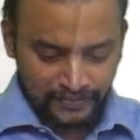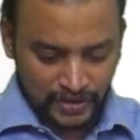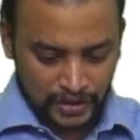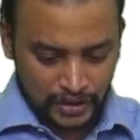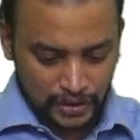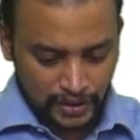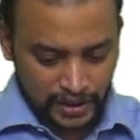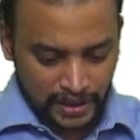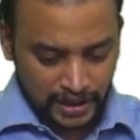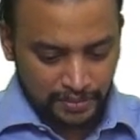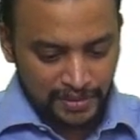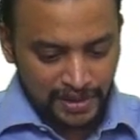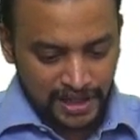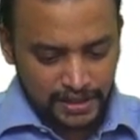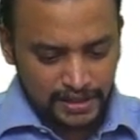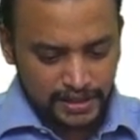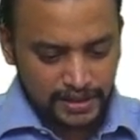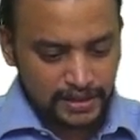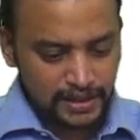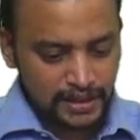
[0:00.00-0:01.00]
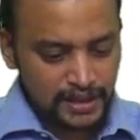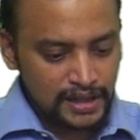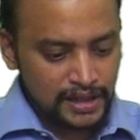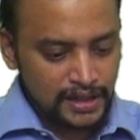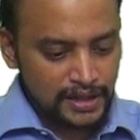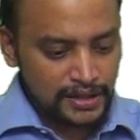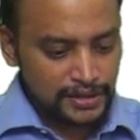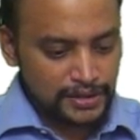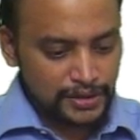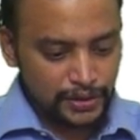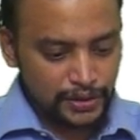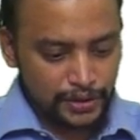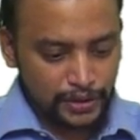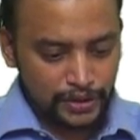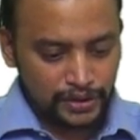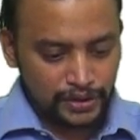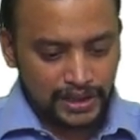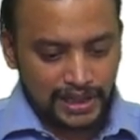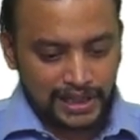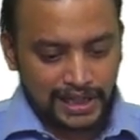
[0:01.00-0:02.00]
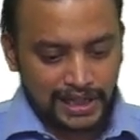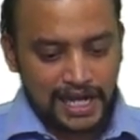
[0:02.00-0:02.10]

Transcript: no it missed so that